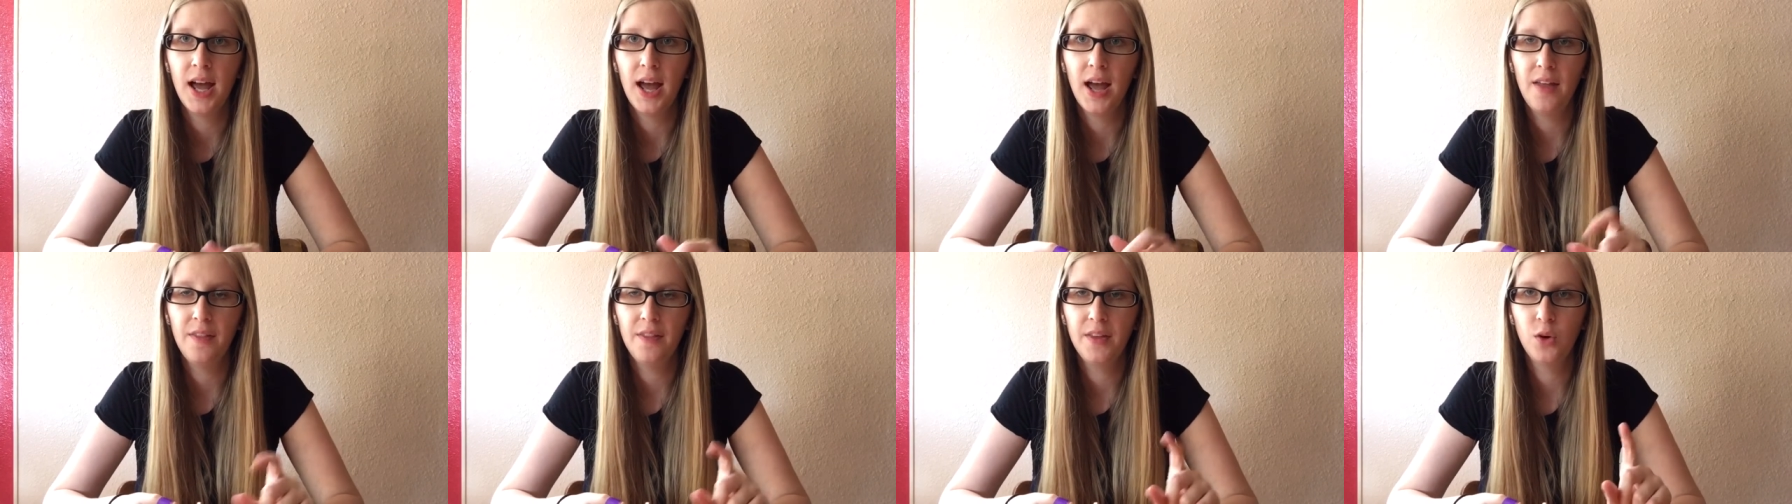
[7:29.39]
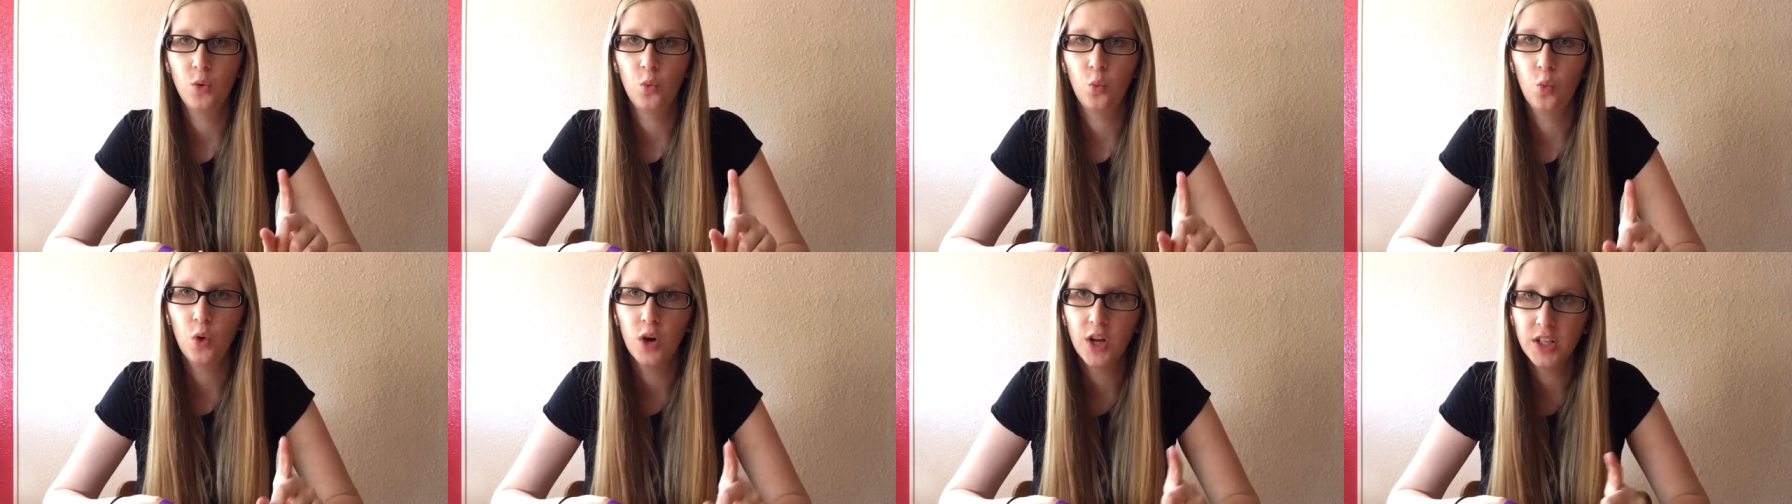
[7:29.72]
and
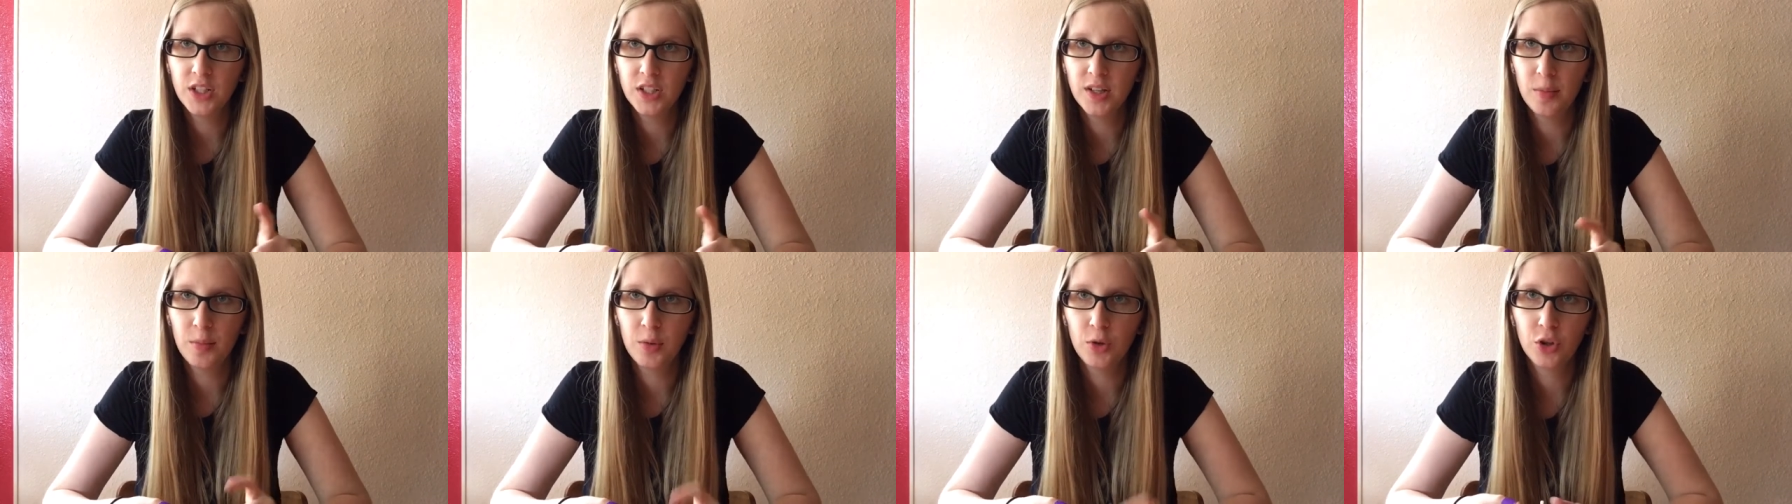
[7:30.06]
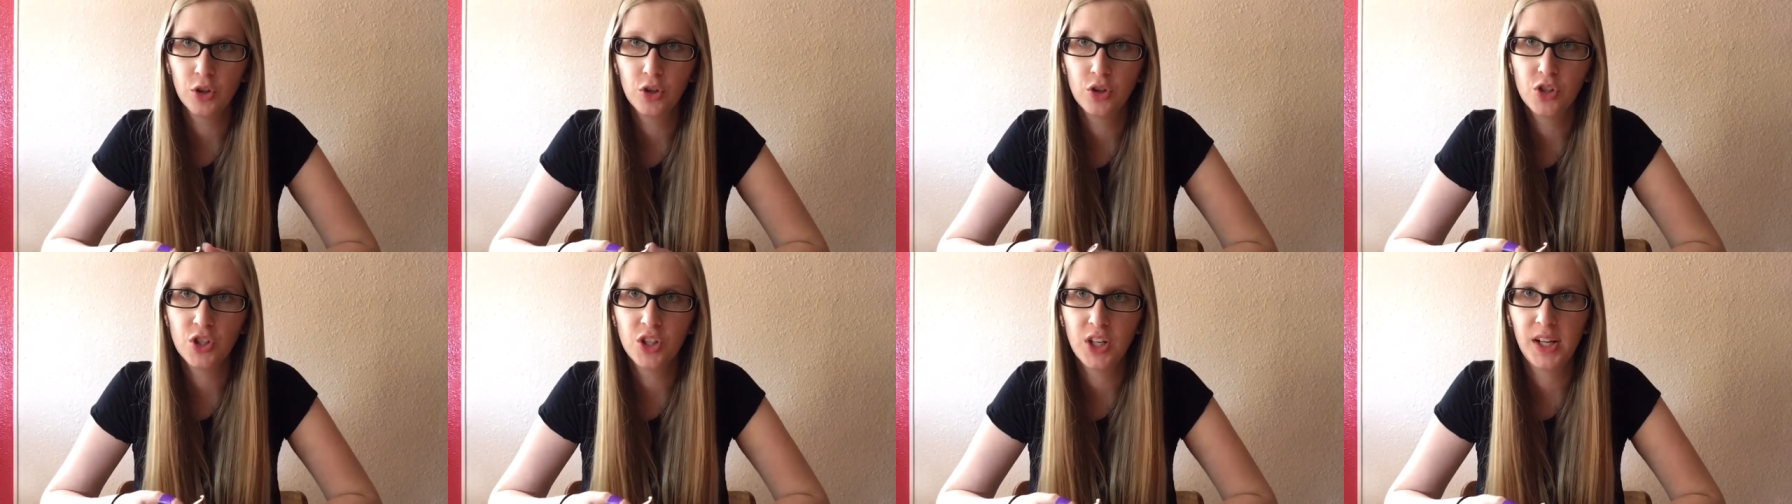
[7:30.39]
then one double
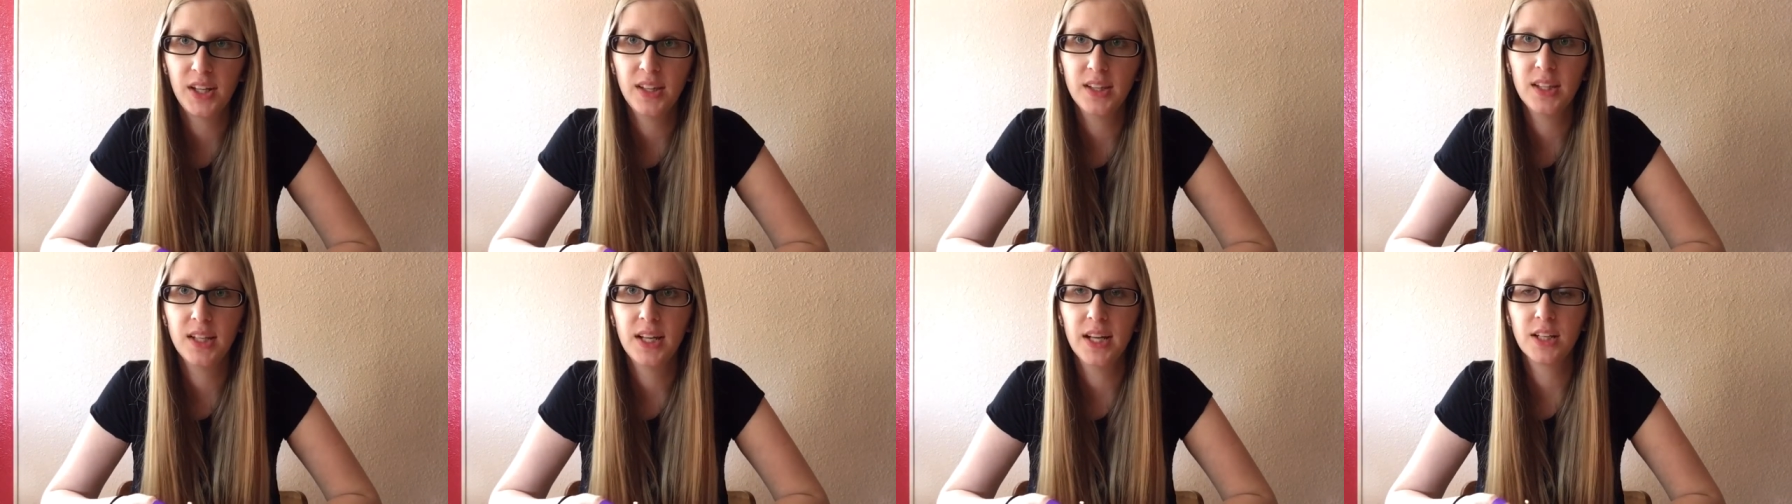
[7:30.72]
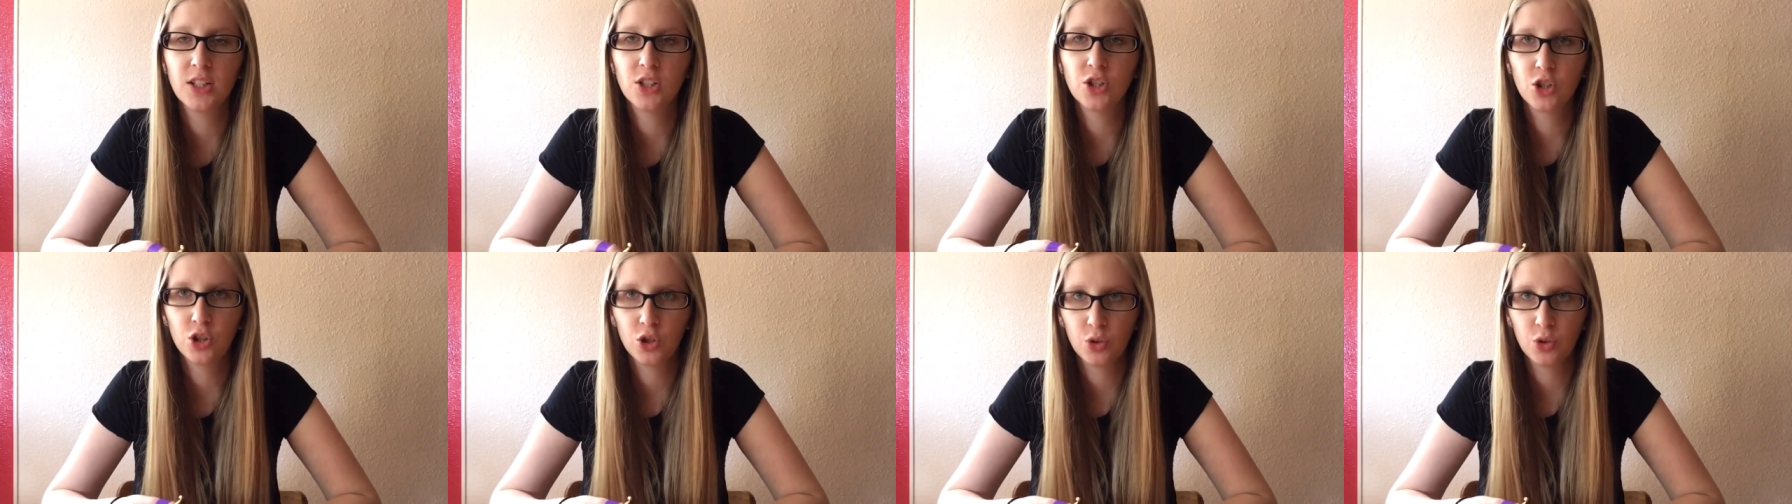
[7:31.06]
crochet in the next